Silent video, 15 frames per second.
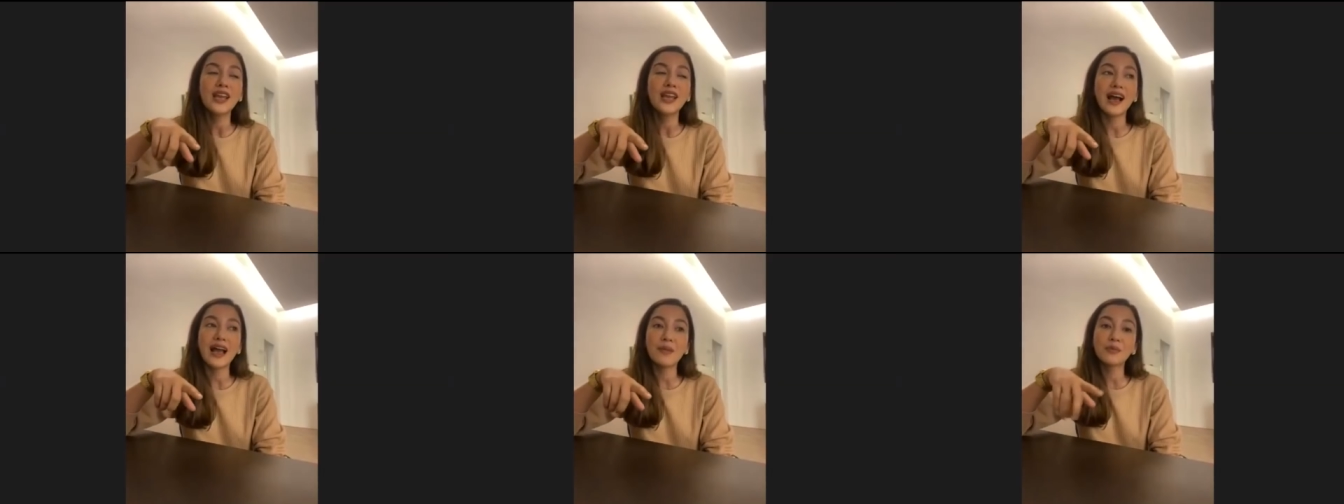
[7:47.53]

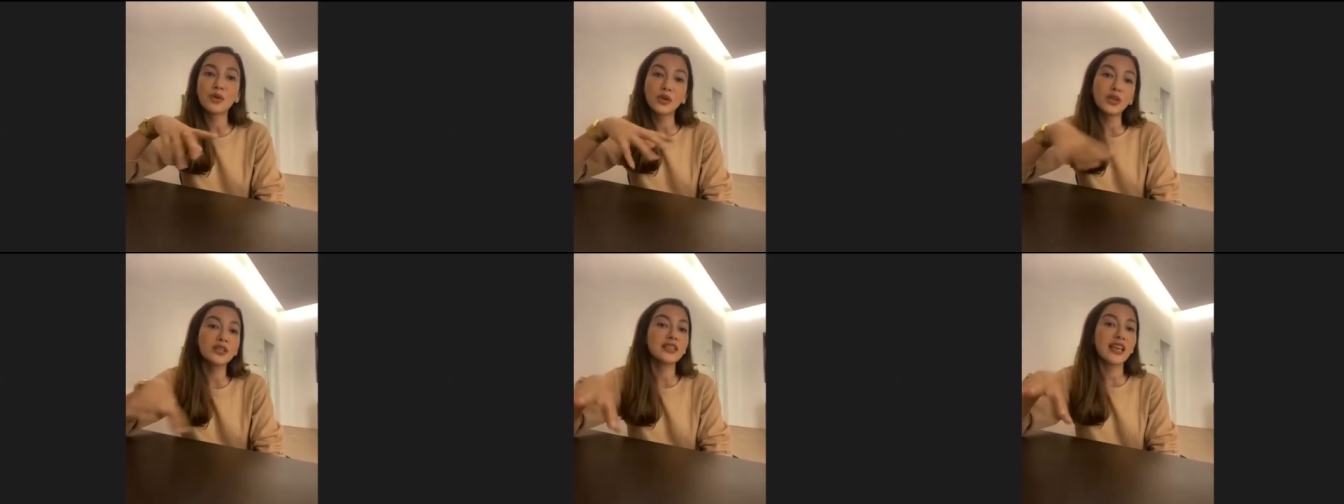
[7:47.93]
I'm going
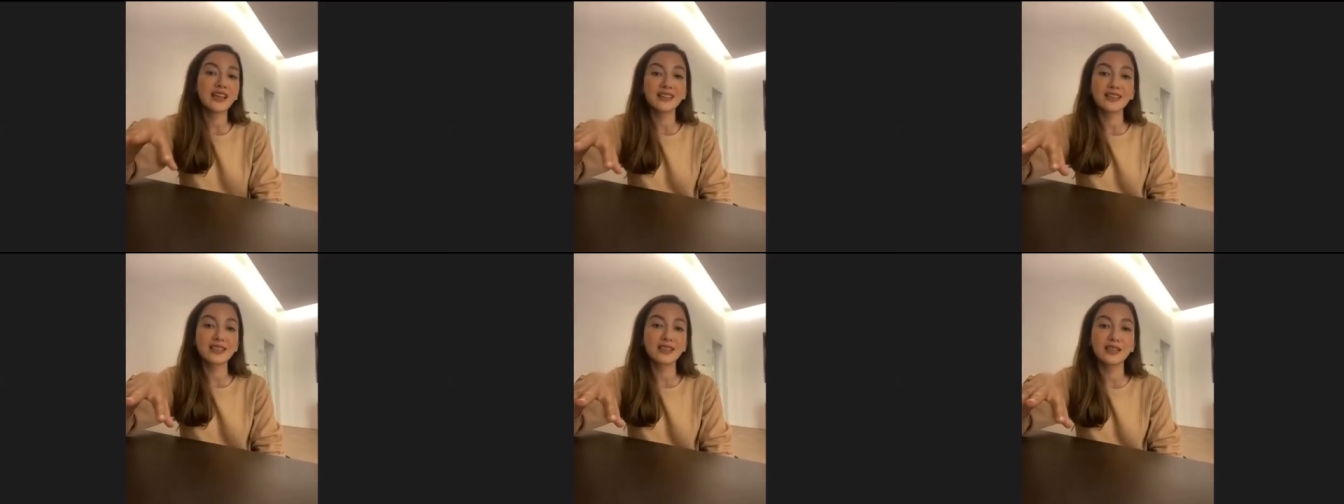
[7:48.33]
to take
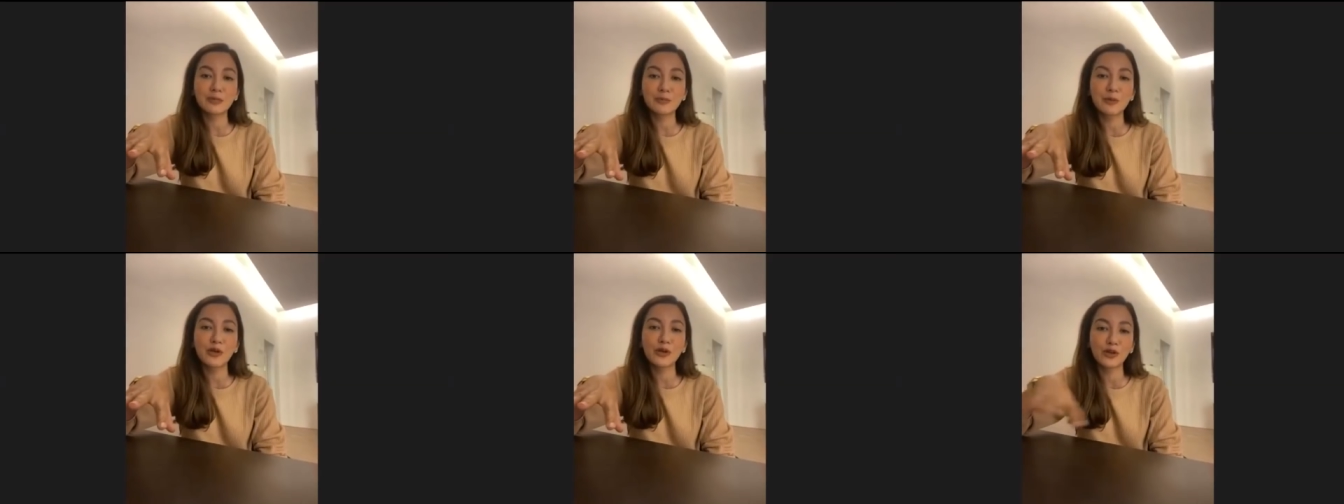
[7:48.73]
this in the
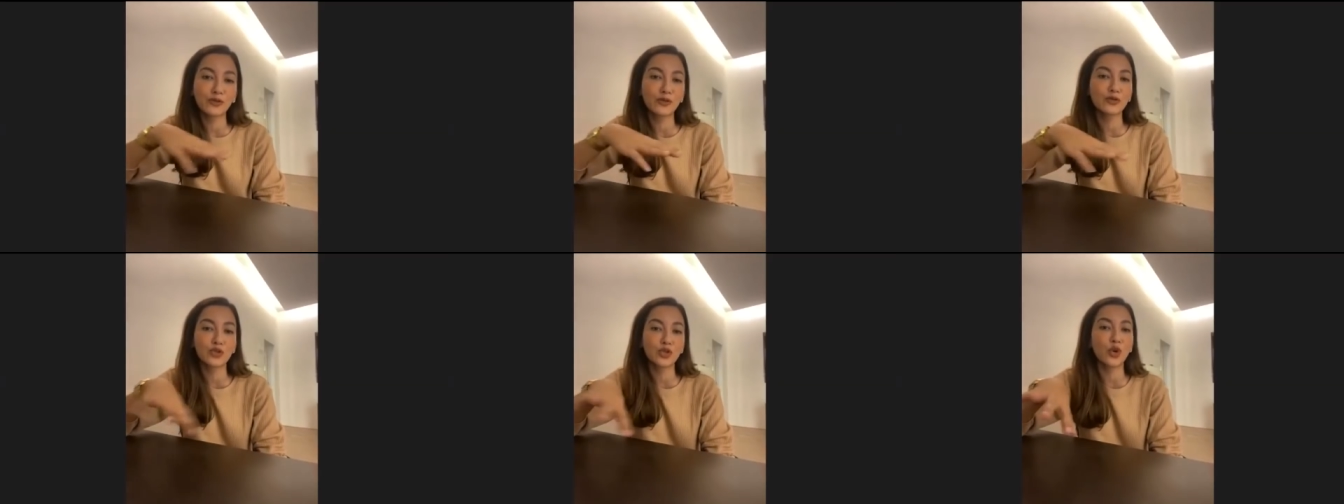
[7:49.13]
spirit of the
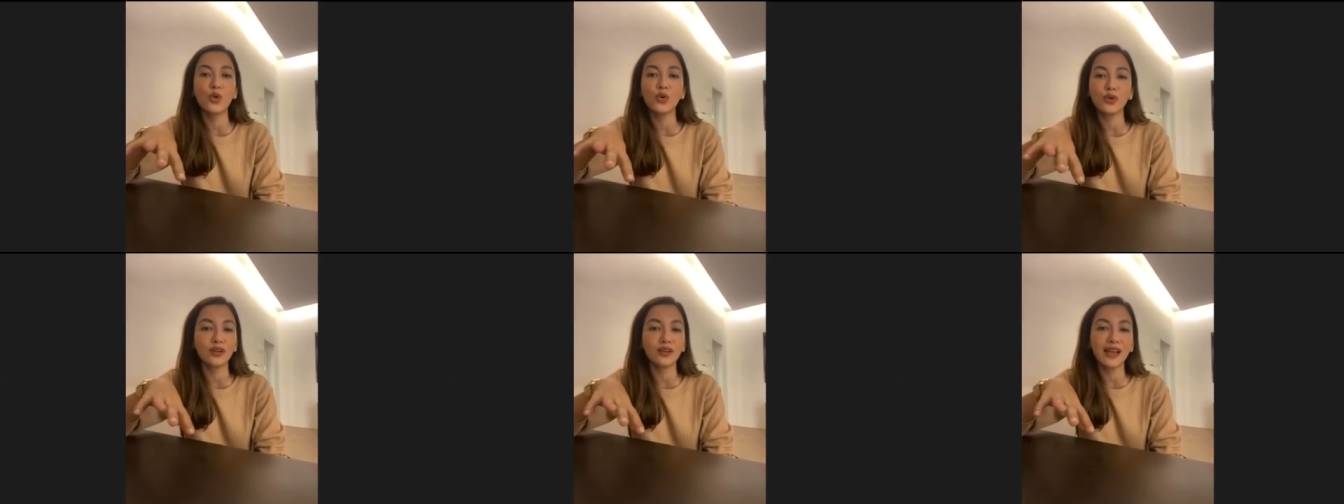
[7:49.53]
joke
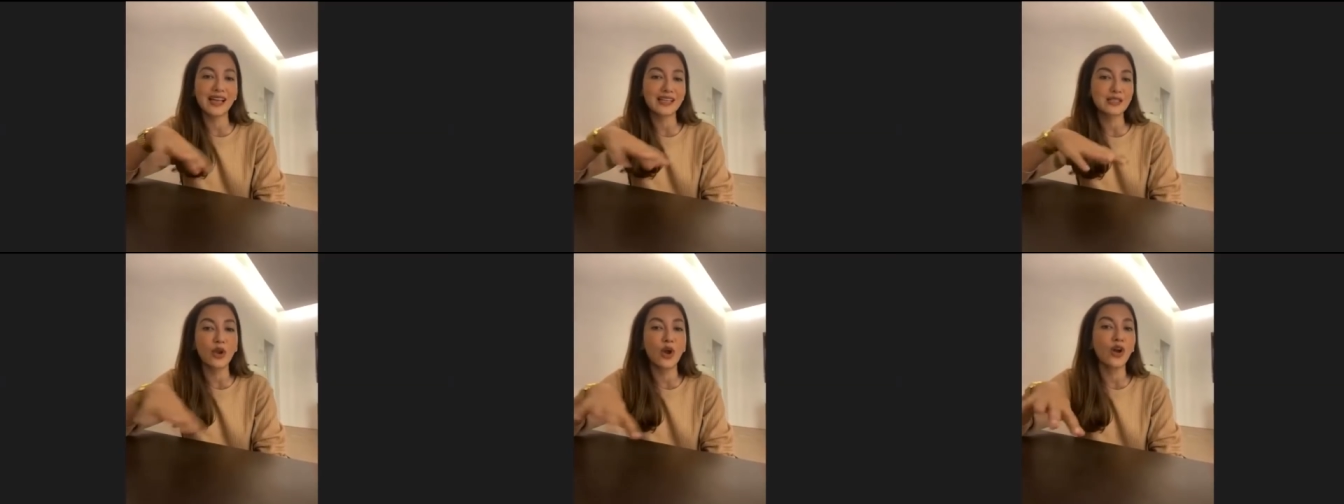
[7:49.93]
as
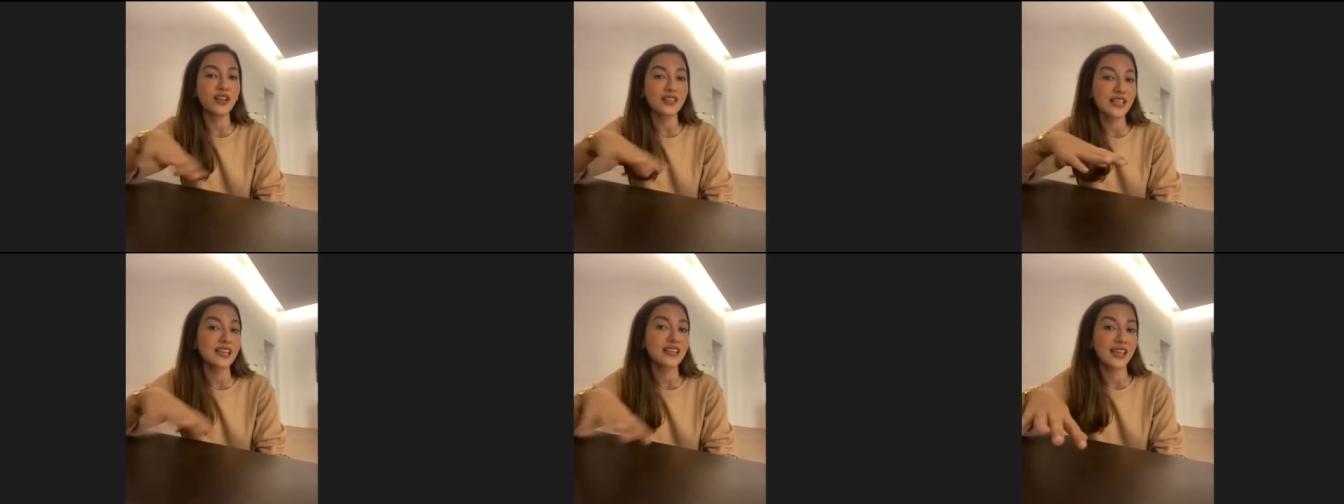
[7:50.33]
long as
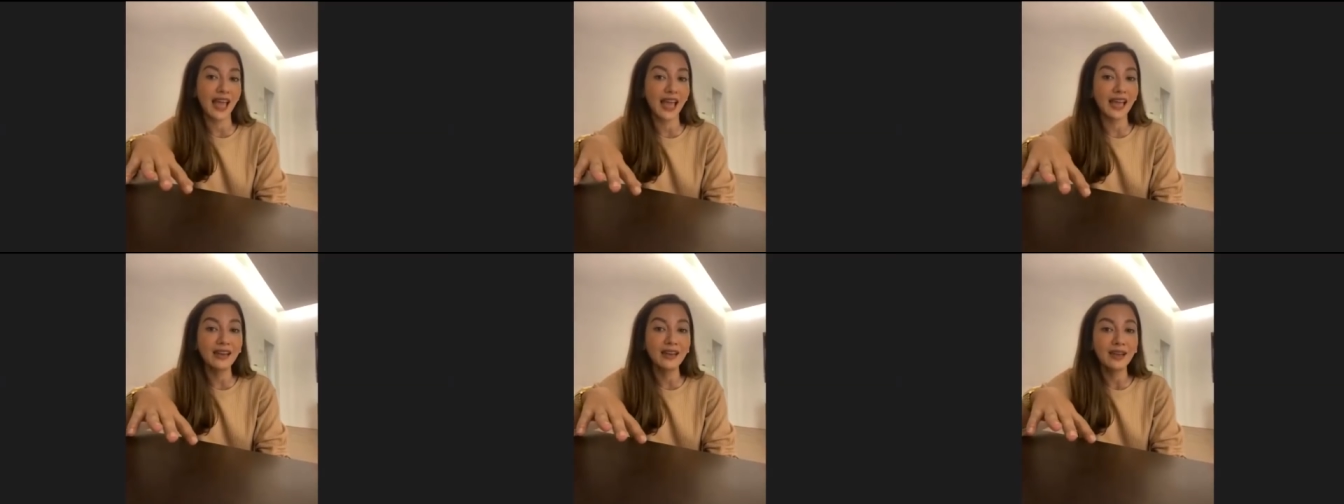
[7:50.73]
I
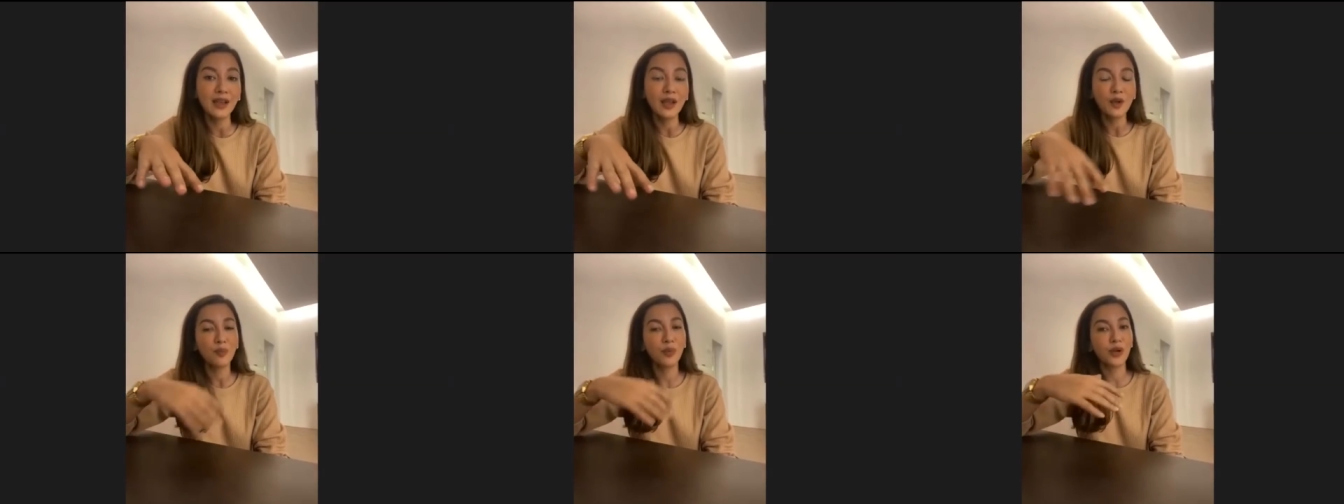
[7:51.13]
can,
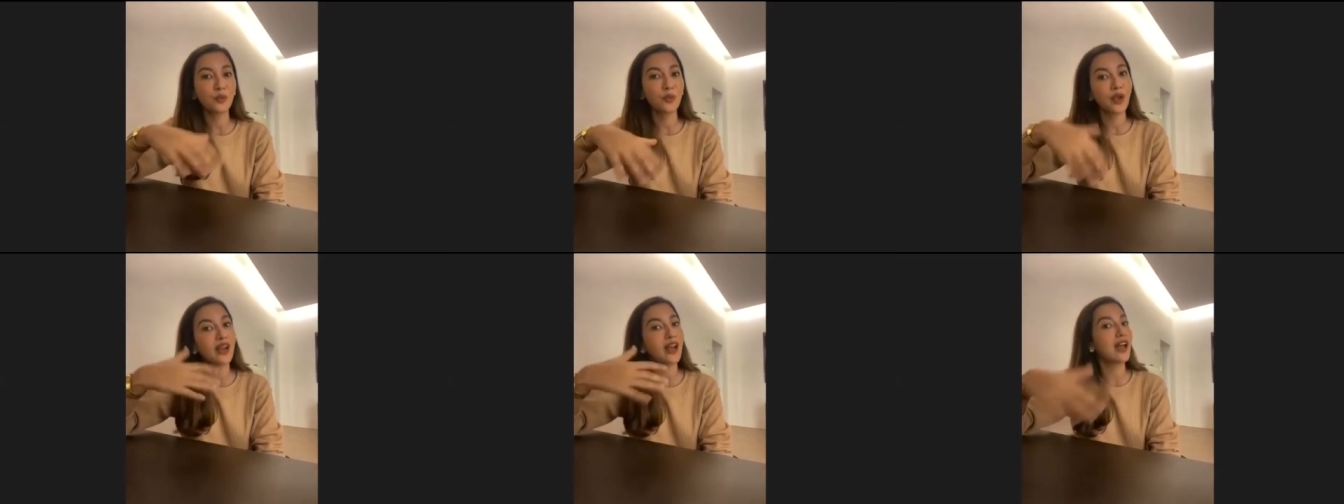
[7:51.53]
but
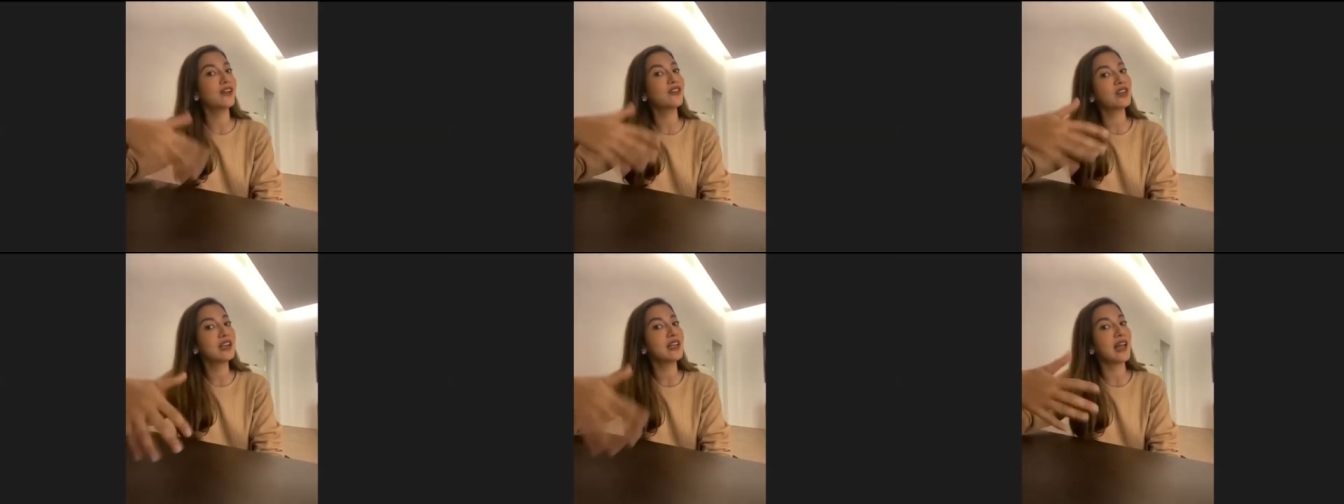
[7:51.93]
when I
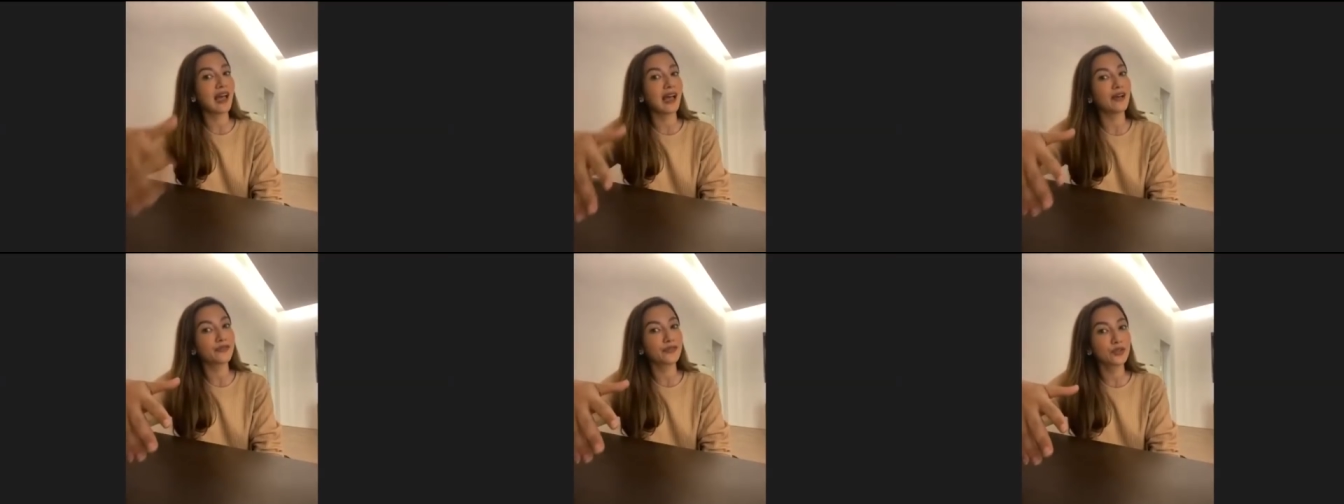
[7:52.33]
really
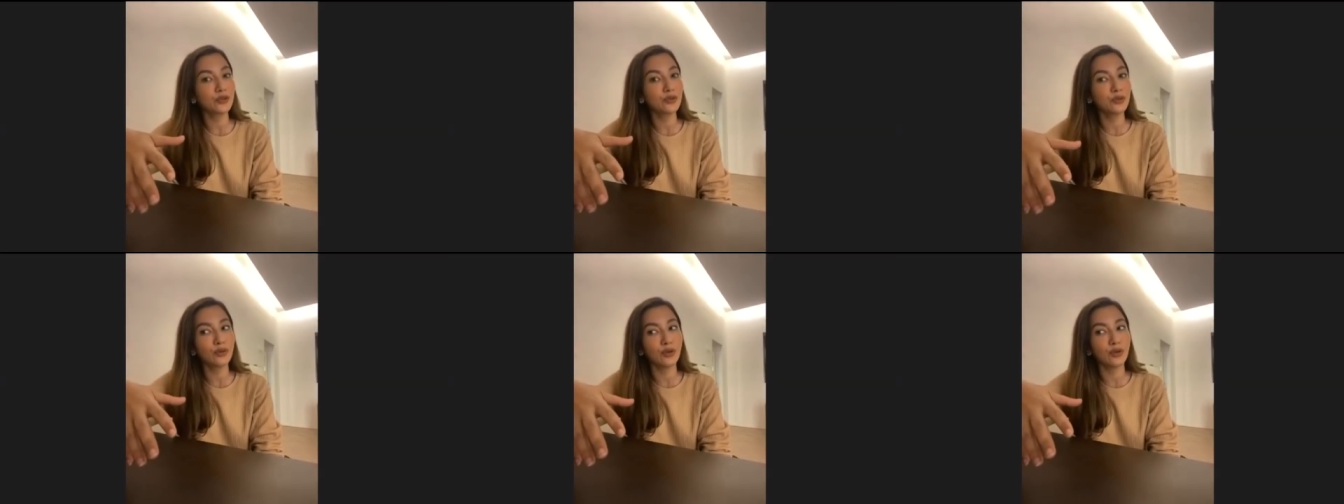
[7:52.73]
have to